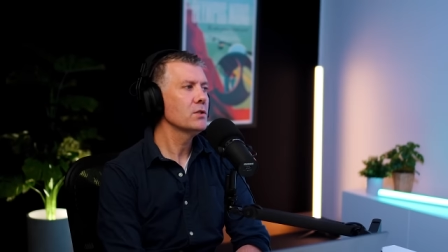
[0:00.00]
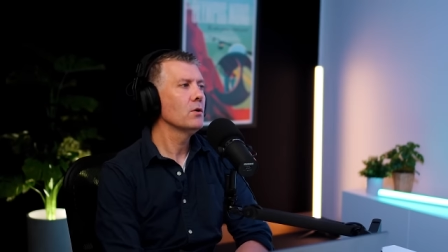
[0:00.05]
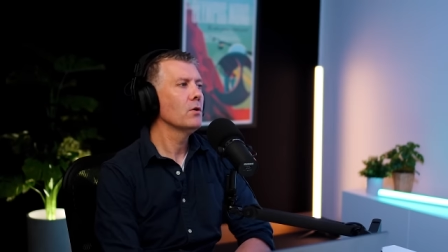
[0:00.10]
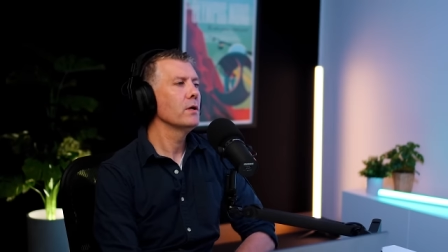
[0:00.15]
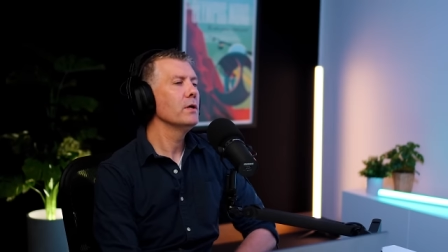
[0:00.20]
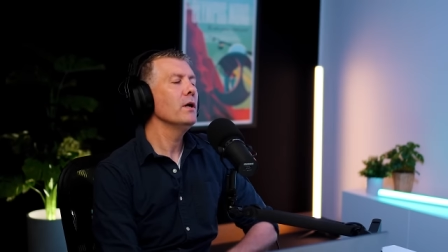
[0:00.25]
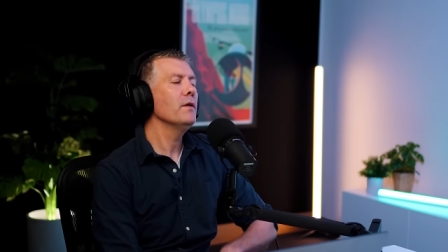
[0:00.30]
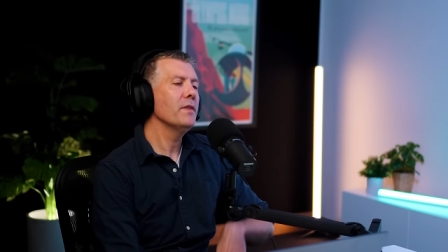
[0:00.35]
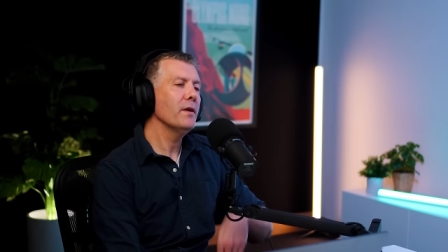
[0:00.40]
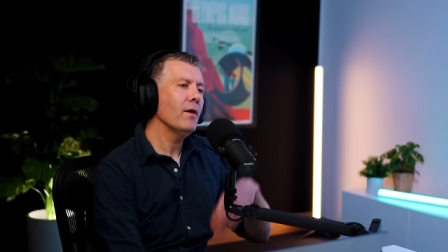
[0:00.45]
I
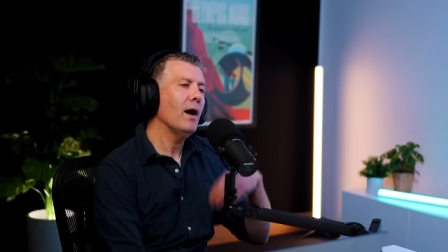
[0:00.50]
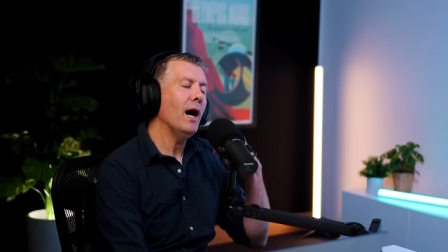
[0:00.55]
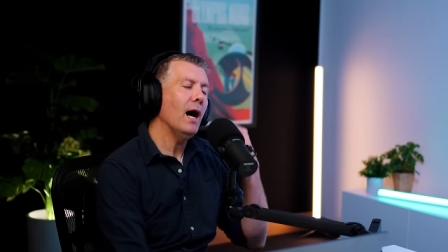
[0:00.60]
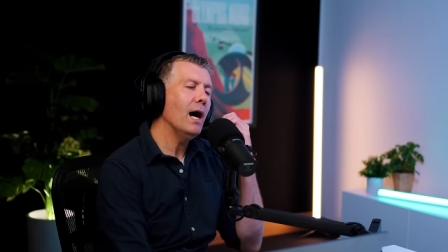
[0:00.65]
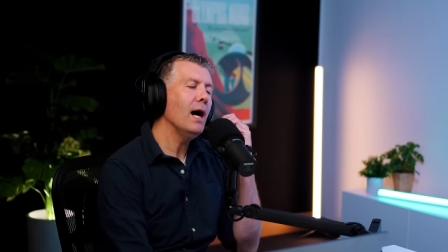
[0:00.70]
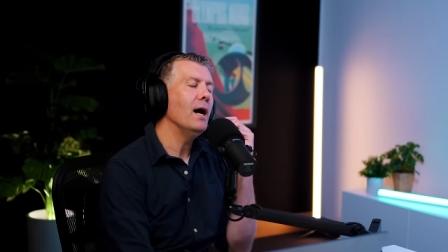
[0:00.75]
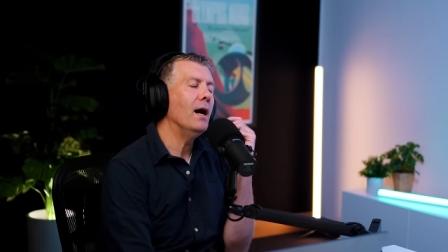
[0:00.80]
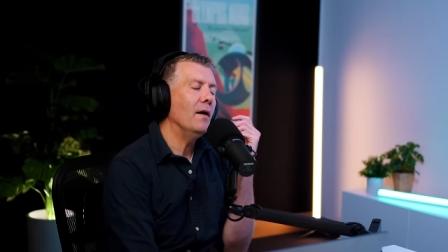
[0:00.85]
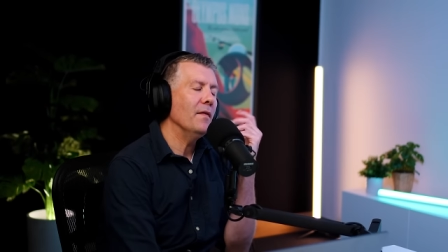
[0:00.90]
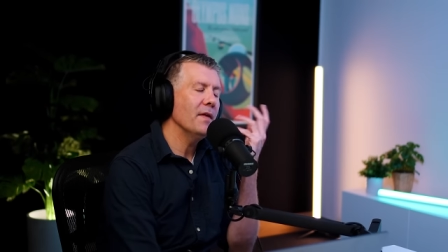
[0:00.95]
stories. No, there
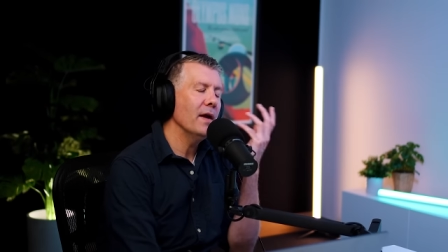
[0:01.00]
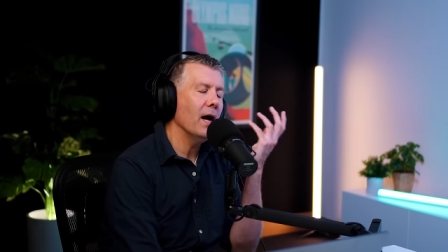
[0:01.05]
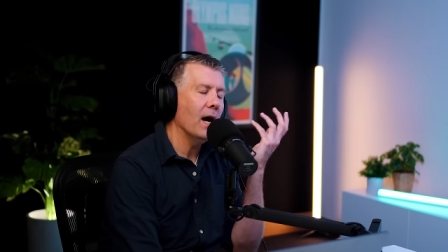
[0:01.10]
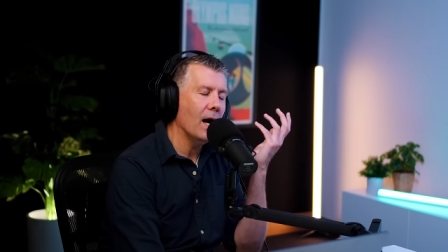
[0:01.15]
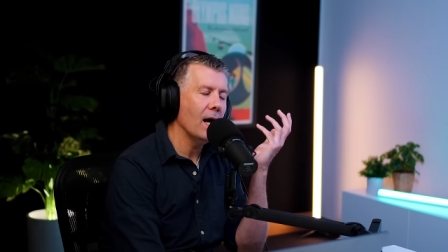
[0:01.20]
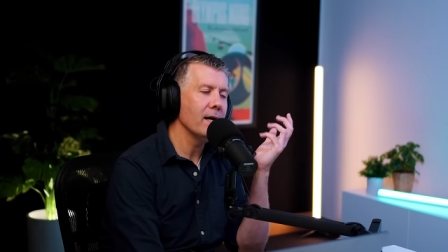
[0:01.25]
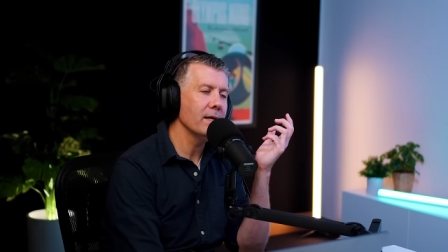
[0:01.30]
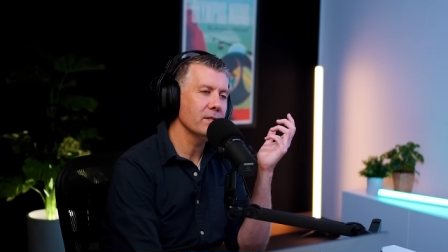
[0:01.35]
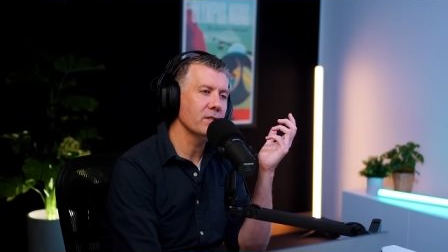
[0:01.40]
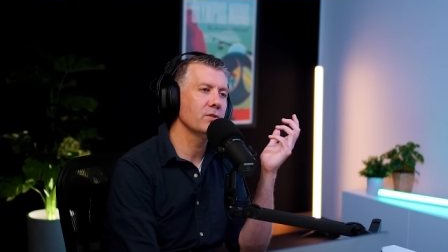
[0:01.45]
are. Know. There
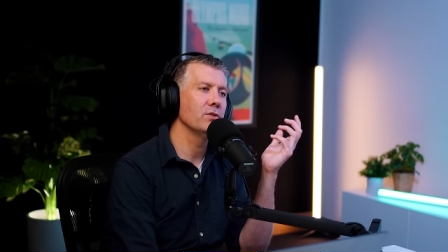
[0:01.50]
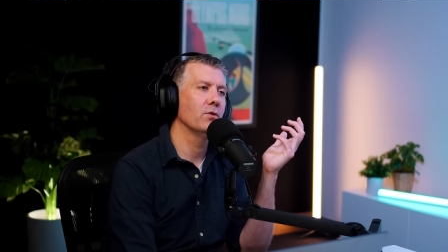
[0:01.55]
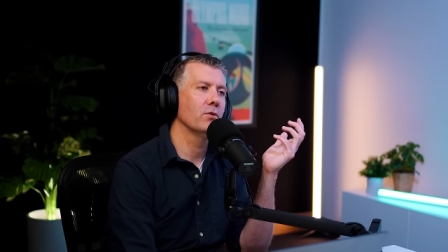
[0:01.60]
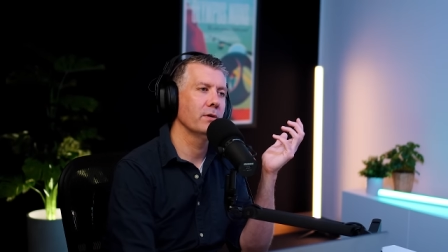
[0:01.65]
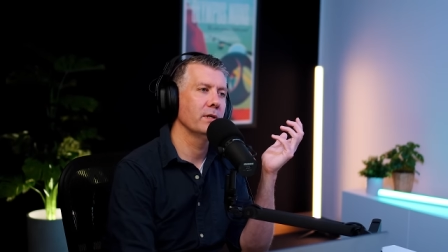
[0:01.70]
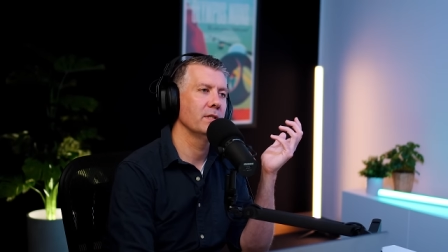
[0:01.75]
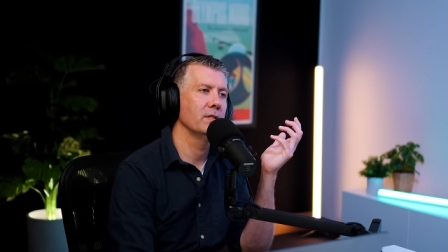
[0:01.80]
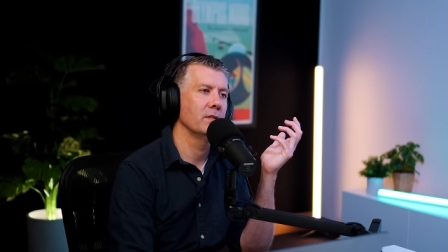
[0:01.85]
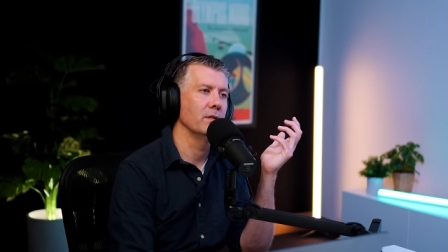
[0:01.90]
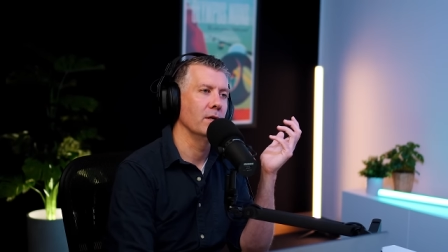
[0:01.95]
are
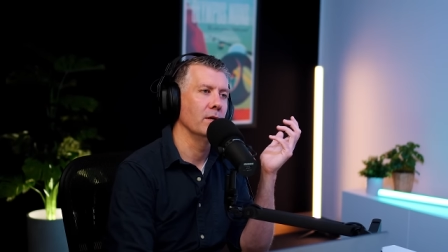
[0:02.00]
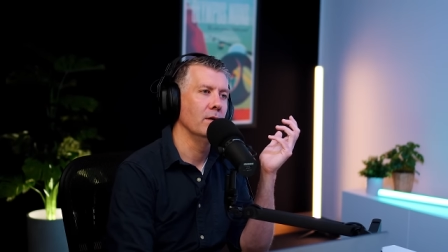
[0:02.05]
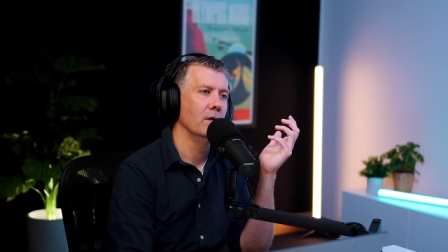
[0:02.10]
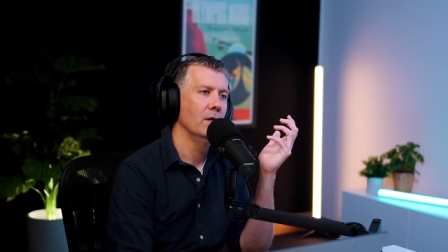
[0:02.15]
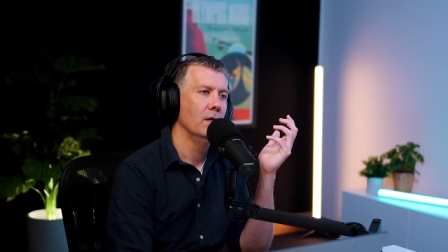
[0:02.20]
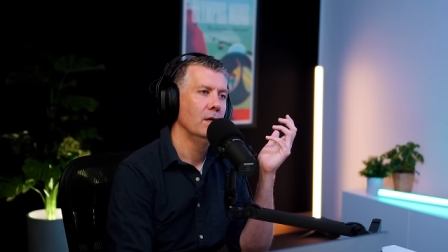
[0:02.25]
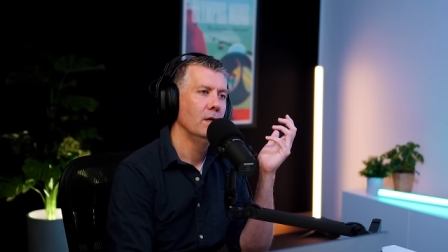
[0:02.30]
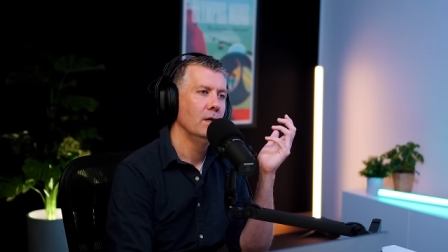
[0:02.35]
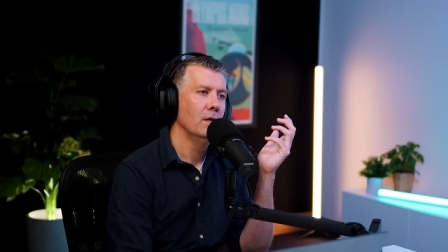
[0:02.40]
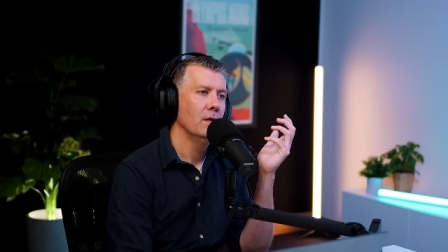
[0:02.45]
stories though.
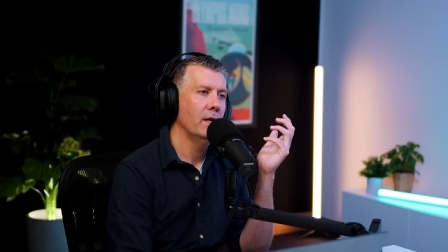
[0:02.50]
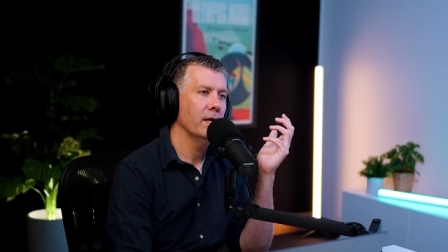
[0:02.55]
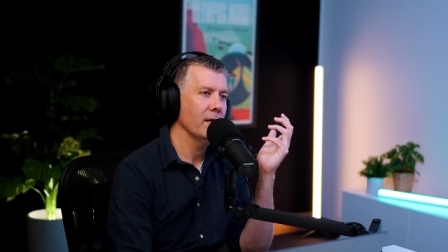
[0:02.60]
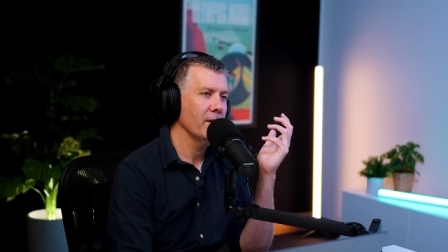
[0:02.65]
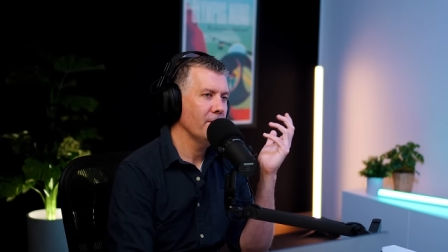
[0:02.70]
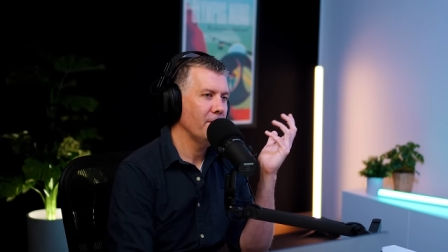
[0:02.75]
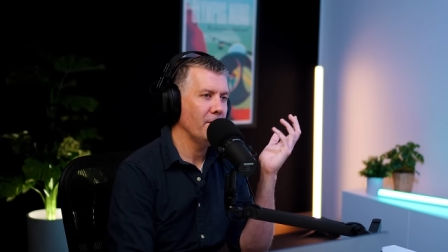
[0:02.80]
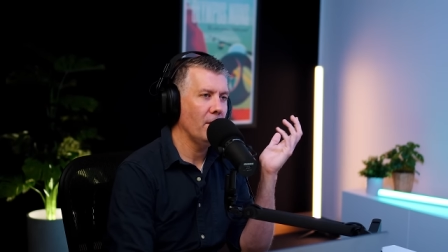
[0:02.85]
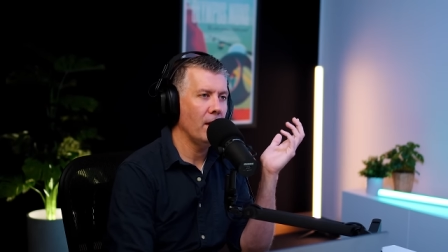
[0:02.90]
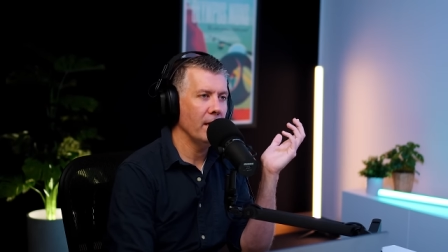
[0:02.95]

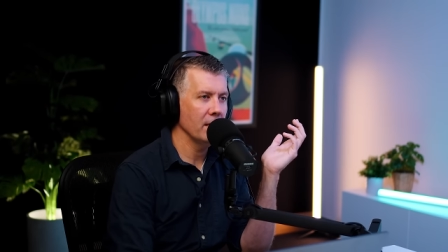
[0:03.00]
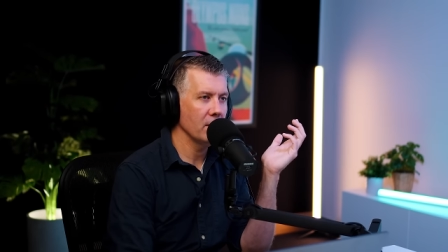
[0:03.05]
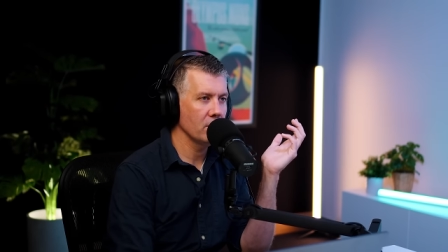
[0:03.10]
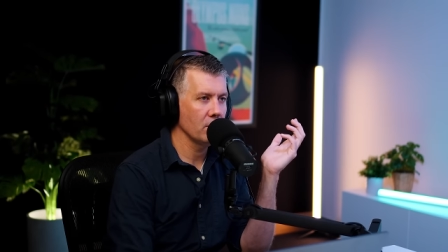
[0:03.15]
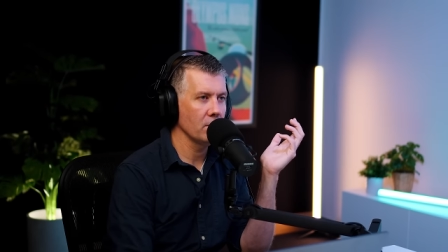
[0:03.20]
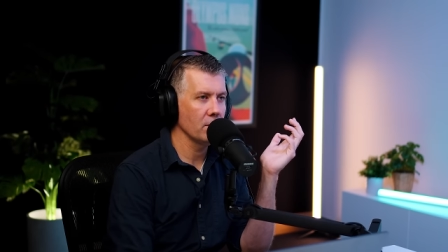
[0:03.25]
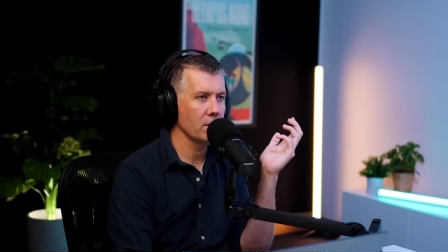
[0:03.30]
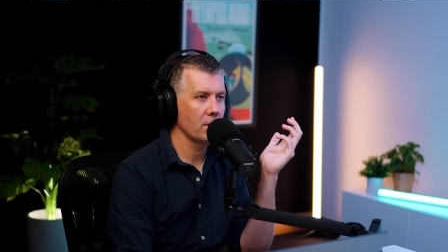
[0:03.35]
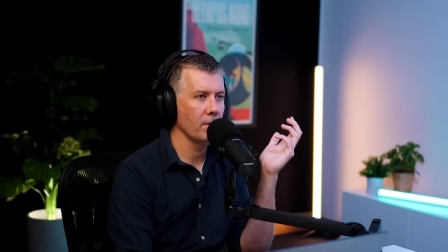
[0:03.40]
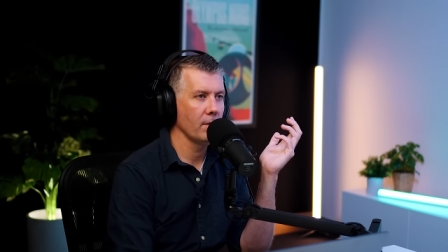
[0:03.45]
Like if Flying
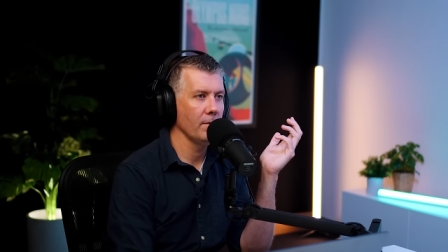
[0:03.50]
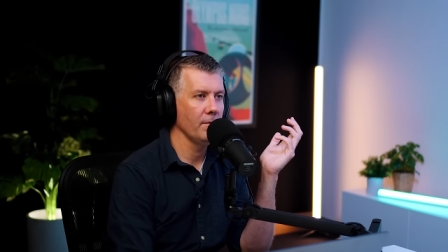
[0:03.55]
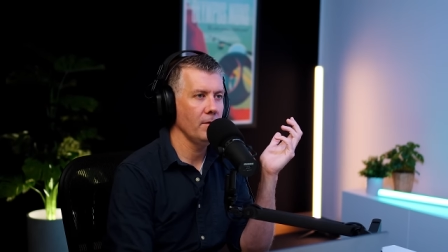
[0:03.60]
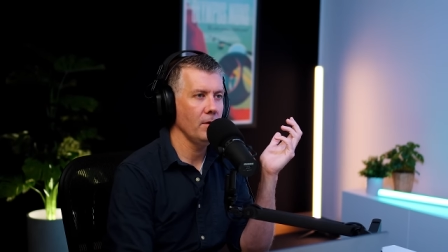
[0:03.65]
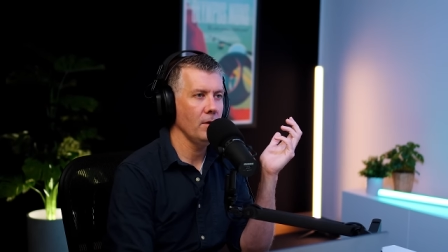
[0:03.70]
Saucer